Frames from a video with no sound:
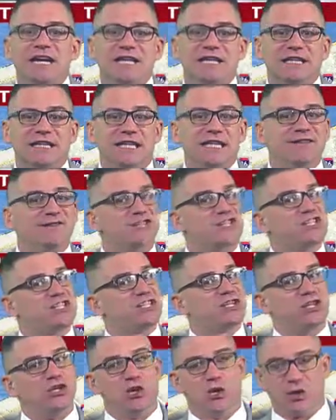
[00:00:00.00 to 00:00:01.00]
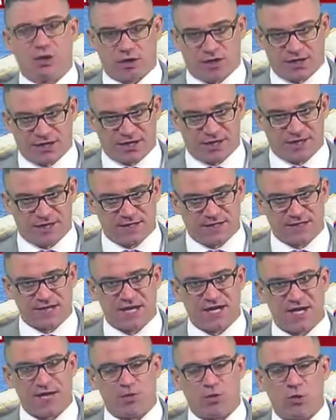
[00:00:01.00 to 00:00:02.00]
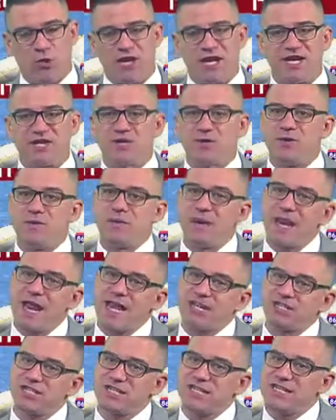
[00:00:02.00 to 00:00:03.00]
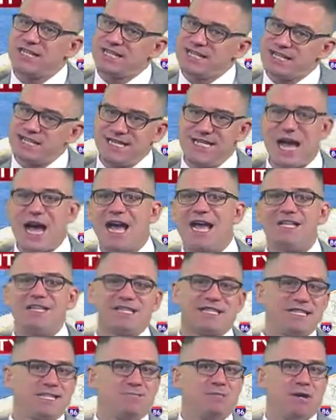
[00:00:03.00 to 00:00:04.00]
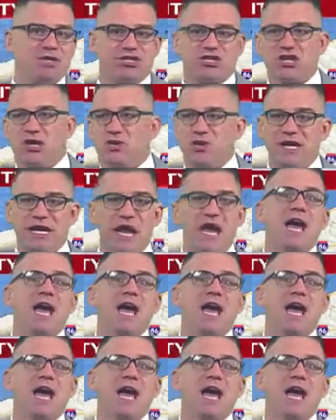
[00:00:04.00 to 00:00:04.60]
lifts to the north Sunday morning. So we might actually not see much going